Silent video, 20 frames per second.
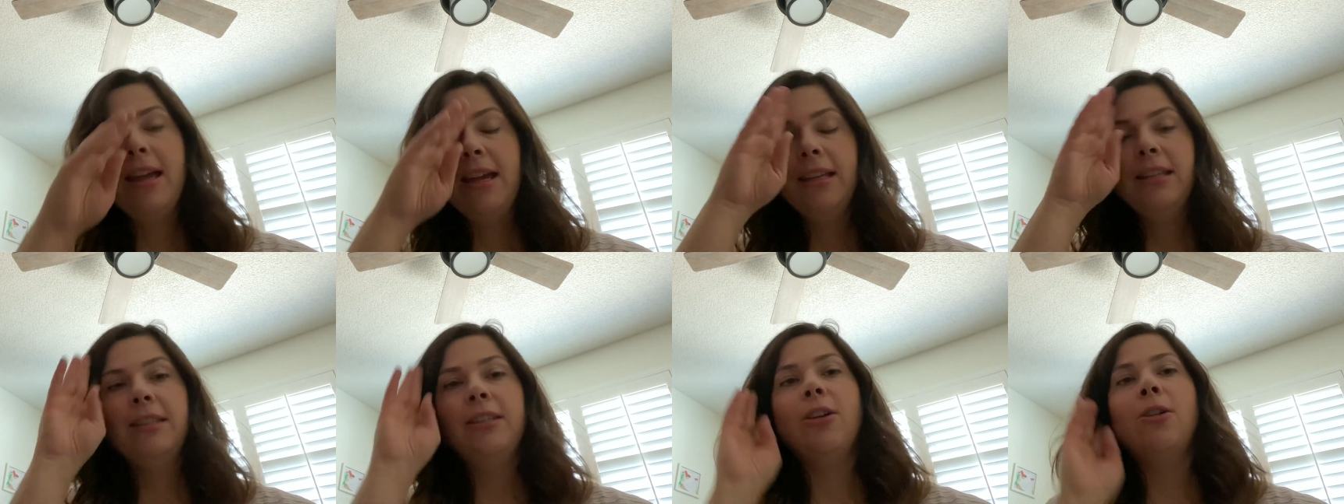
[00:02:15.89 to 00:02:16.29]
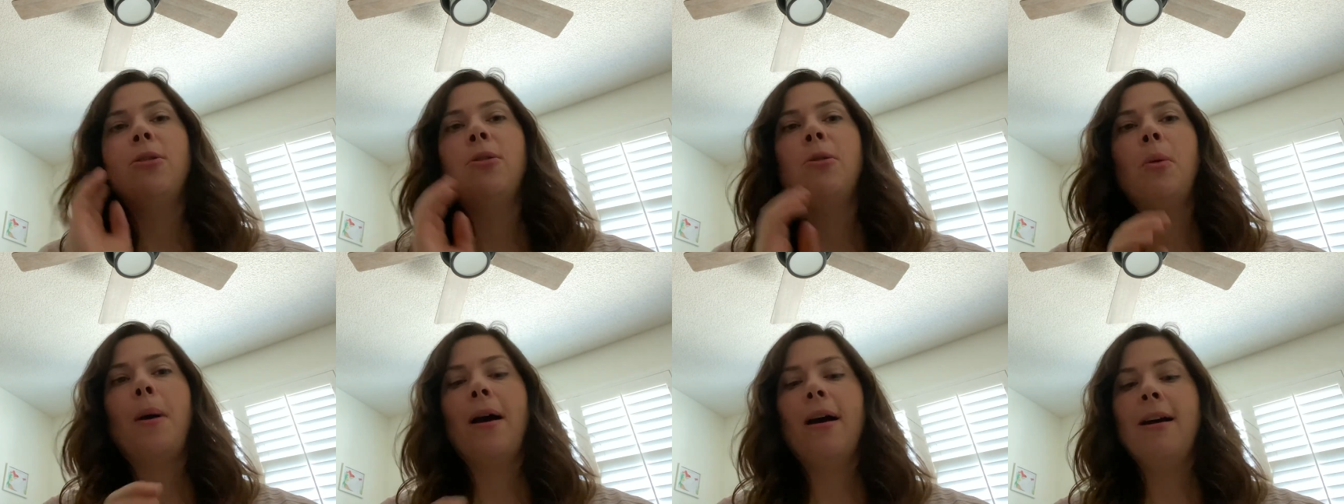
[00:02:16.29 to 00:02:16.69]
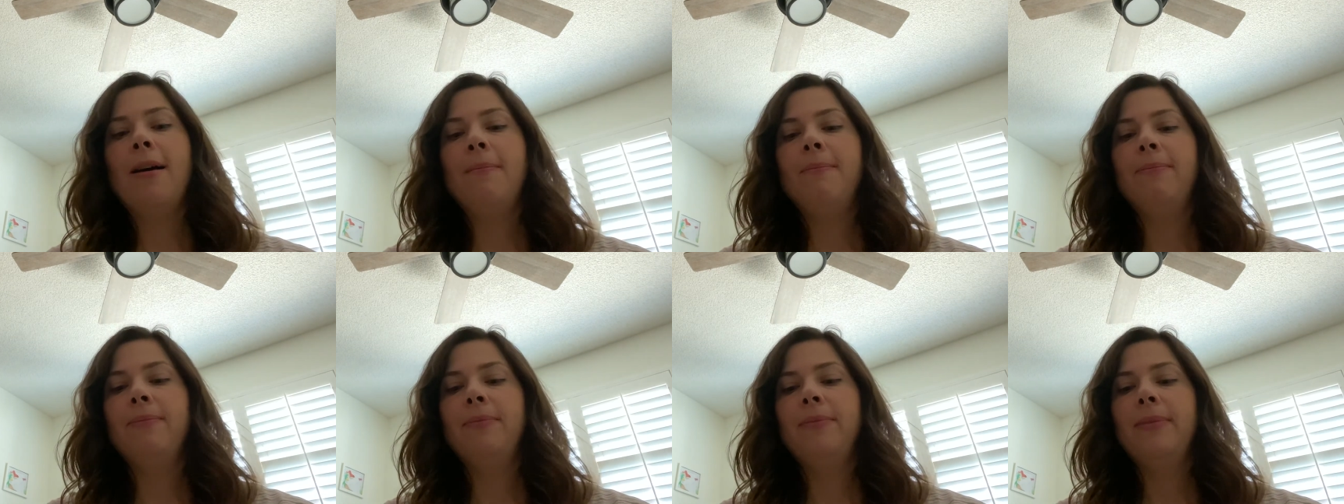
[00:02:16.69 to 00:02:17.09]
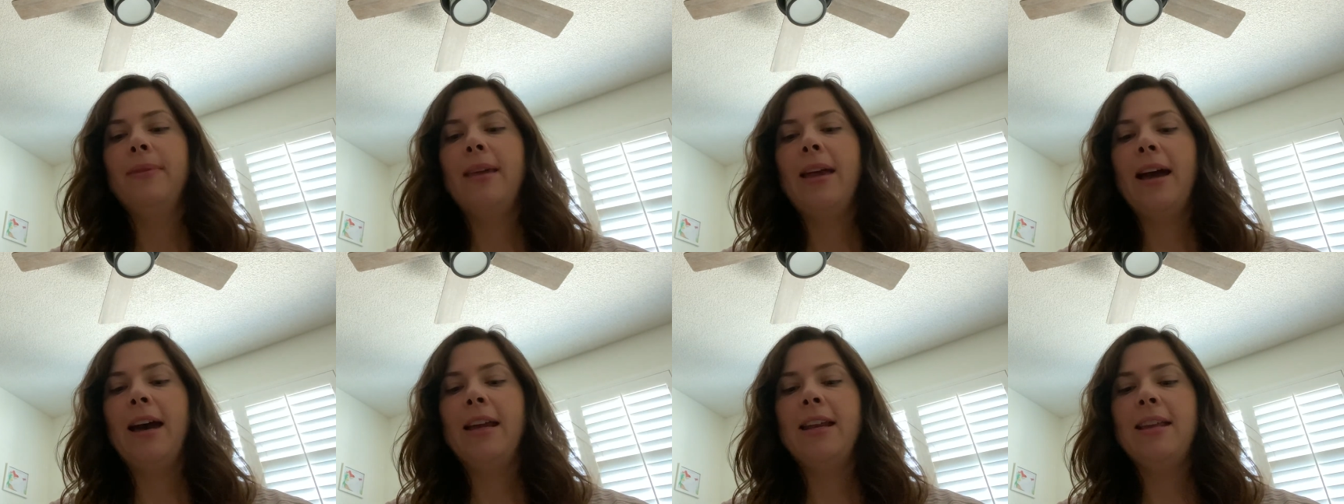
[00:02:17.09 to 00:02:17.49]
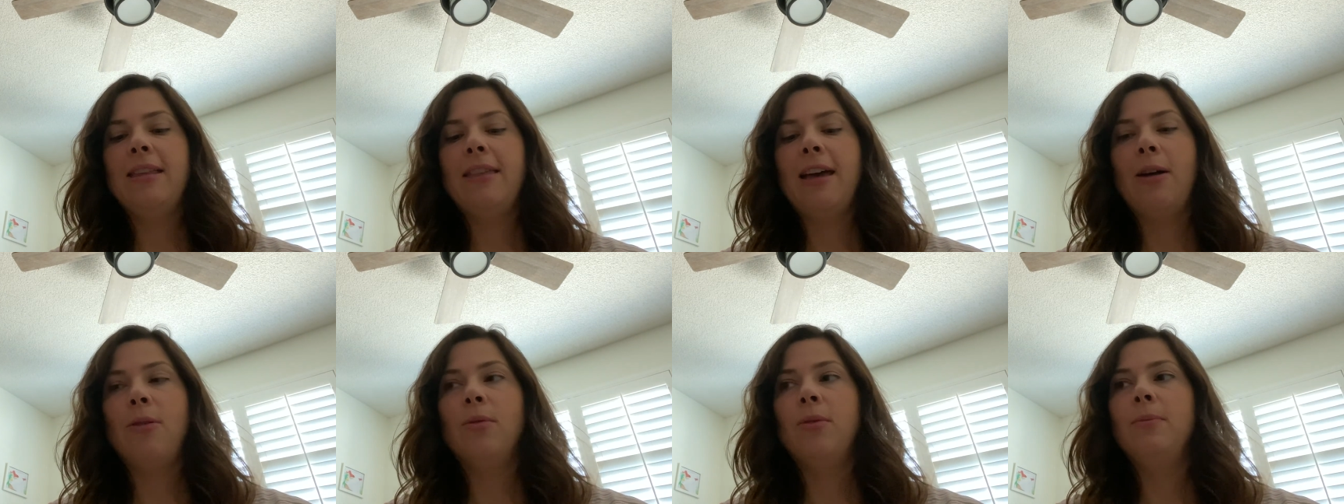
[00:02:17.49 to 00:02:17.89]
So um, adding
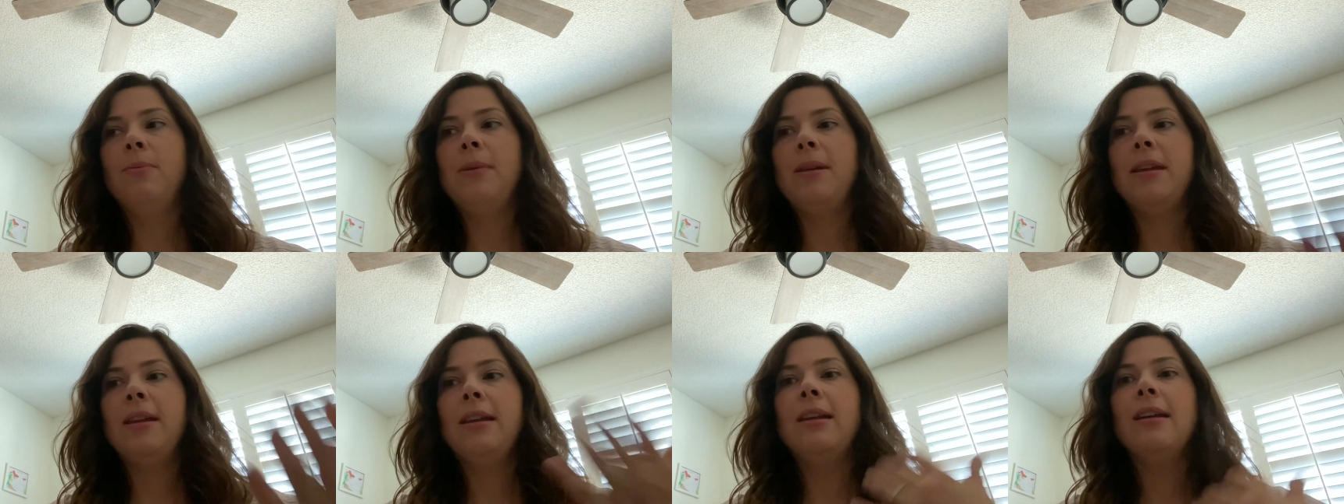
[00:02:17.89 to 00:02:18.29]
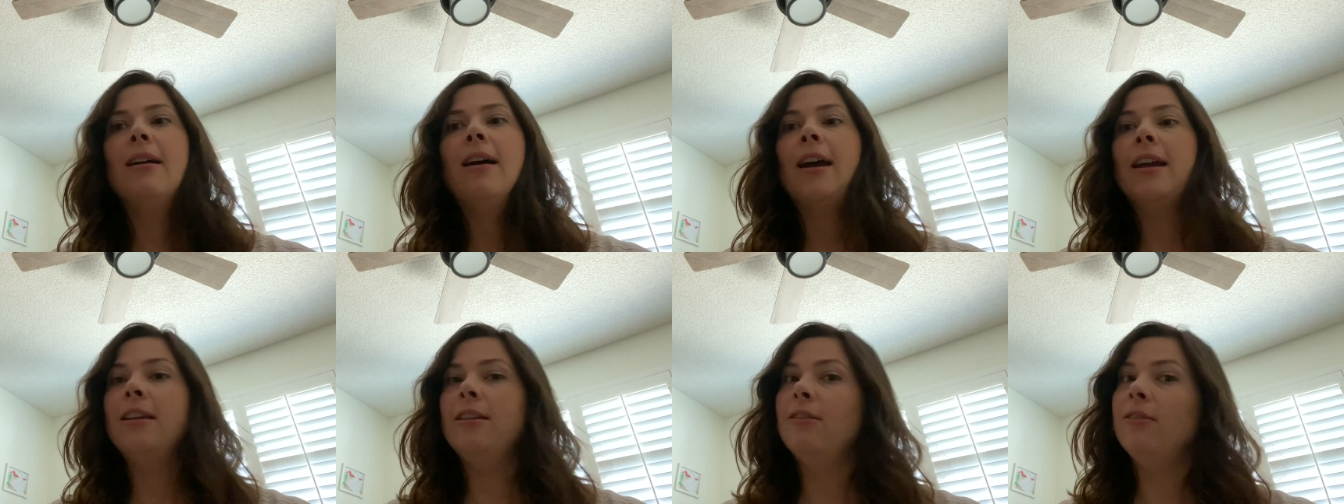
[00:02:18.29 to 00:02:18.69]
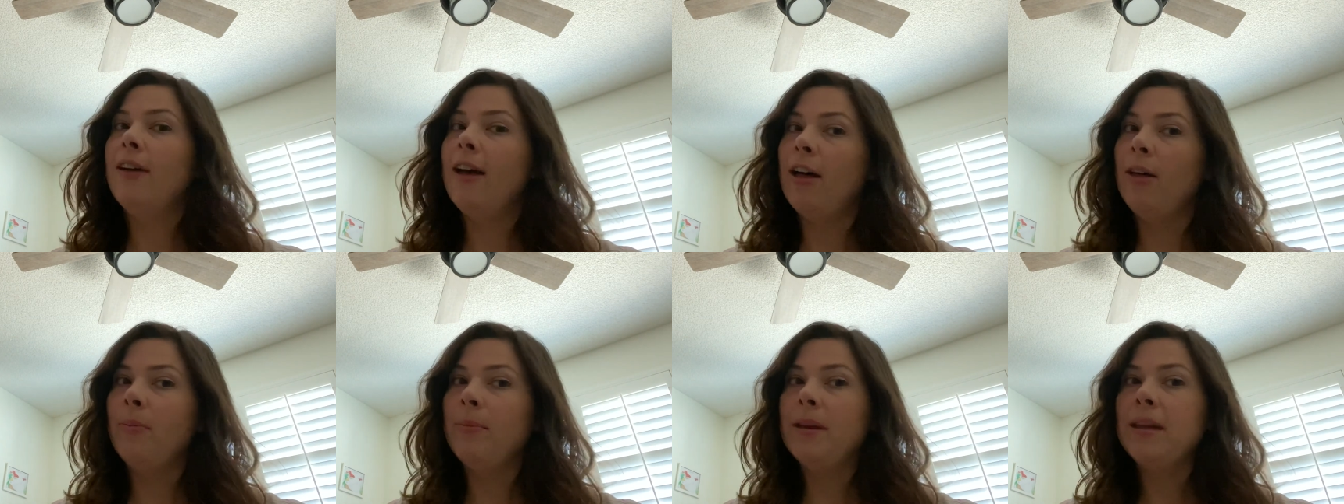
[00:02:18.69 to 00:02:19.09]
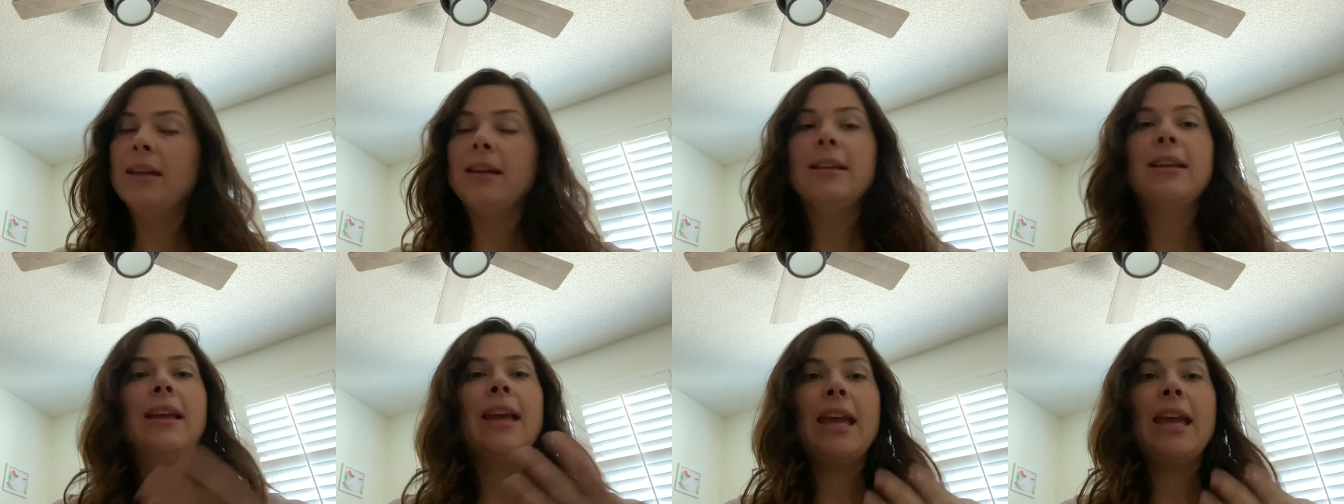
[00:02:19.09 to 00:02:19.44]
that would be kind of helping